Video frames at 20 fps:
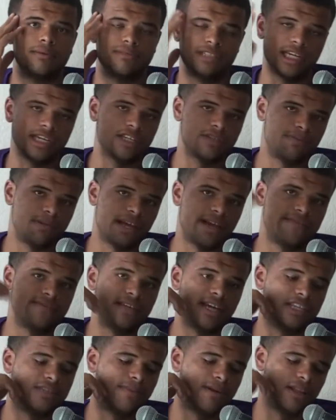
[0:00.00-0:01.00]
Check his playoff
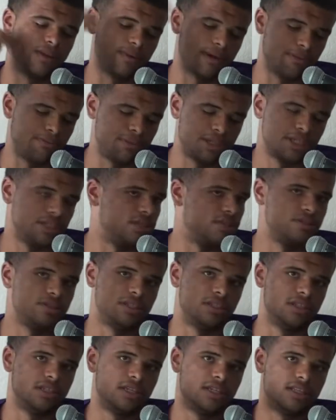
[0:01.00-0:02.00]
stats, by the way.
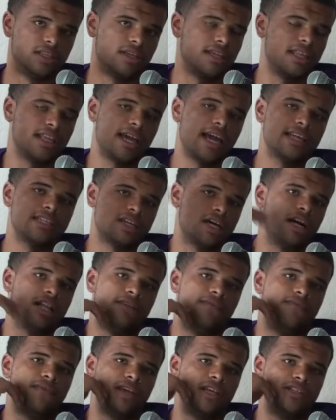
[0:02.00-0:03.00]
The guy's
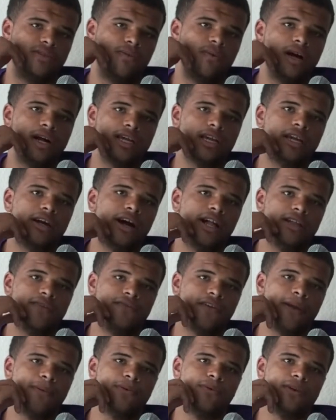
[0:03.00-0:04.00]
he's a walking Hall
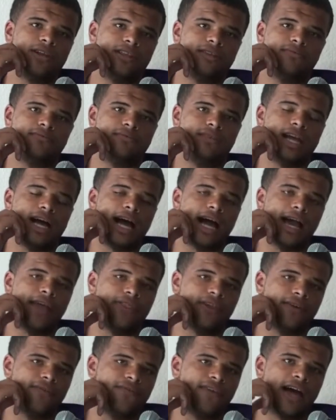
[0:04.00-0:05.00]
of Famer. One of the, I
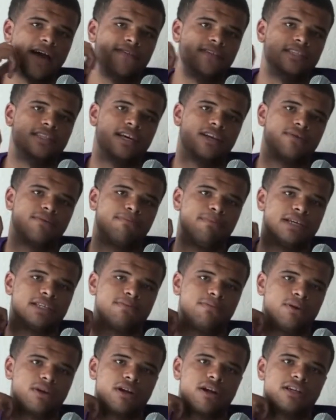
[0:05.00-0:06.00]
think, 5 to 10
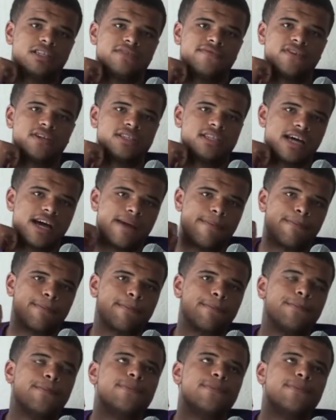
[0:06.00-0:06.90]
best point guards of all time.